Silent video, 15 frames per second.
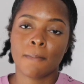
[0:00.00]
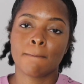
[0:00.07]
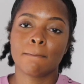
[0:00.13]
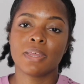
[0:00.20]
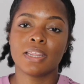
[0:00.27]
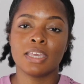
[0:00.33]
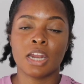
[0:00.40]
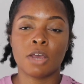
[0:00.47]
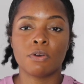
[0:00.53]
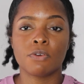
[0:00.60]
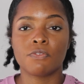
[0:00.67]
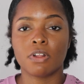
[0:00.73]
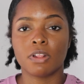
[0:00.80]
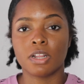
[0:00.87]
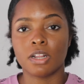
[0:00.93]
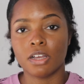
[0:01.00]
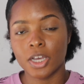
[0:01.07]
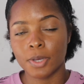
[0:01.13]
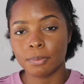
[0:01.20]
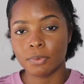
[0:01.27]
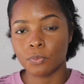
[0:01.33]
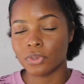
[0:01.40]
but then I will follow
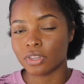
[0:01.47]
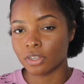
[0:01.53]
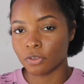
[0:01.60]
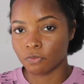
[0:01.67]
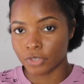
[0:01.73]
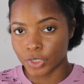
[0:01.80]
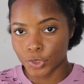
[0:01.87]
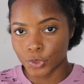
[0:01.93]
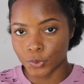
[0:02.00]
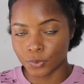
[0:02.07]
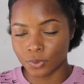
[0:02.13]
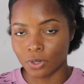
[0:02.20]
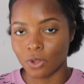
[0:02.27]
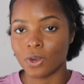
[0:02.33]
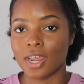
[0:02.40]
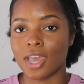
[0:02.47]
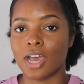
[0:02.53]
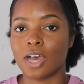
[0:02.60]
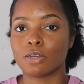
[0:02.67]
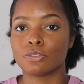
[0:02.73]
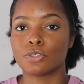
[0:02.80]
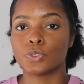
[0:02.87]
up with a visual on
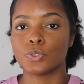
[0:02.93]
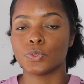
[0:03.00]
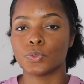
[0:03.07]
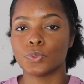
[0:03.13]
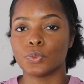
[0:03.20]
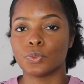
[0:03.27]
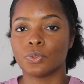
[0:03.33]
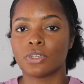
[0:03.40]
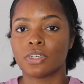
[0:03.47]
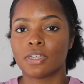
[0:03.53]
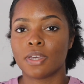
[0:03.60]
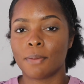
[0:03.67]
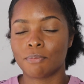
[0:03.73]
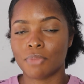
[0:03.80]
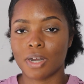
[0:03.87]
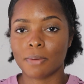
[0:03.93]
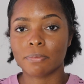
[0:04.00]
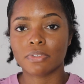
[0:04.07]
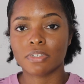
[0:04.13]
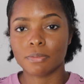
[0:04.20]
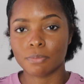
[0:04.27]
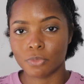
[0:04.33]
how to
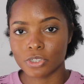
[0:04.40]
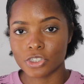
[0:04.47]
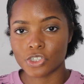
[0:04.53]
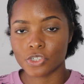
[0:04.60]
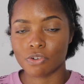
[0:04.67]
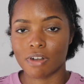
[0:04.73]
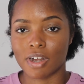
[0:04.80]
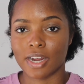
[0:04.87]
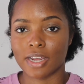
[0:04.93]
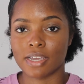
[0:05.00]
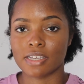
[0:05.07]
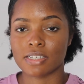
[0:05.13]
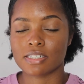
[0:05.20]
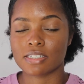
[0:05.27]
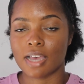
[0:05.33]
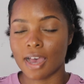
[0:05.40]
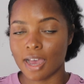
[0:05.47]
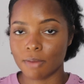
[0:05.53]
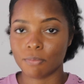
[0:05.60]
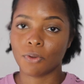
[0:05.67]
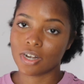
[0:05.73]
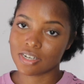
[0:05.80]
properly moisturize high
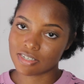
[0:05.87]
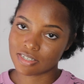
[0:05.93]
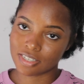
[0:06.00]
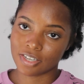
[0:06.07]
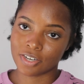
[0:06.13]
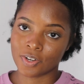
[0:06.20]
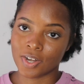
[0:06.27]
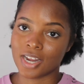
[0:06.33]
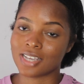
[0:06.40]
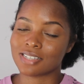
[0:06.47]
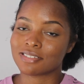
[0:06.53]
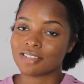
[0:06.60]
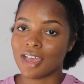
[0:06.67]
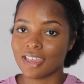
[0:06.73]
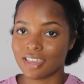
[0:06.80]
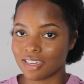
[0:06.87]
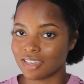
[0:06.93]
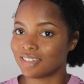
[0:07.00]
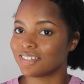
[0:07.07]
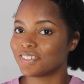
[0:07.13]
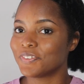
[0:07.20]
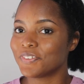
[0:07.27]
porosity hair, as I
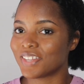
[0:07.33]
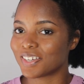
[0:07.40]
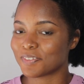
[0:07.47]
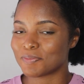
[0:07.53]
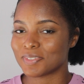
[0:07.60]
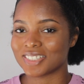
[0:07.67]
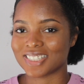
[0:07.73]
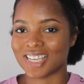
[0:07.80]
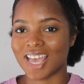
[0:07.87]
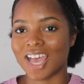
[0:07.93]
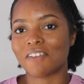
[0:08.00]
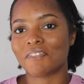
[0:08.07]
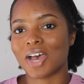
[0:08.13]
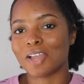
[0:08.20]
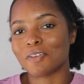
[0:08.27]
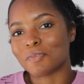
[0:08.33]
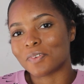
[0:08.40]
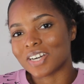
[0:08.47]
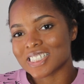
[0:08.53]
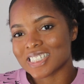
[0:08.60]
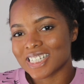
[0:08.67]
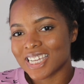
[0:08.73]
can do that because I have high
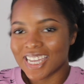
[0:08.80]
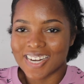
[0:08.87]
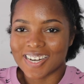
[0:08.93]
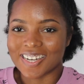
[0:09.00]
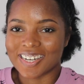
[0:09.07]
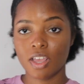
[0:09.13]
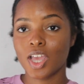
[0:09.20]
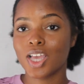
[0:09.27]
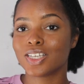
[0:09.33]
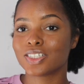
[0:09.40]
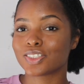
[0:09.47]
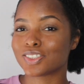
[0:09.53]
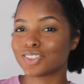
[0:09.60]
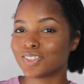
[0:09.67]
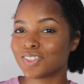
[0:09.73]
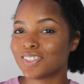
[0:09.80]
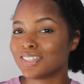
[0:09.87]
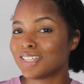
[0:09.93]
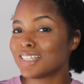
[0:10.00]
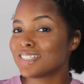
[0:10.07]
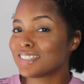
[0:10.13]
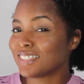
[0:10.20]
porosity hair. So
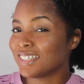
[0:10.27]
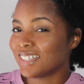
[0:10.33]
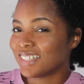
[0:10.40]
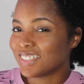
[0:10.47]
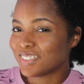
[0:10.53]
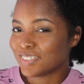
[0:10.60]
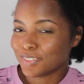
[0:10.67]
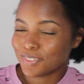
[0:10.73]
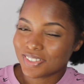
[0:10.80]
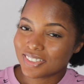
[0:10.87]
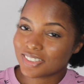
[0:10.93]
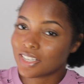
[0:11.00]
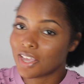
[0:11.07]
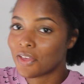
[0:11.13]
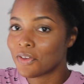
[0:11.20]
let's get into this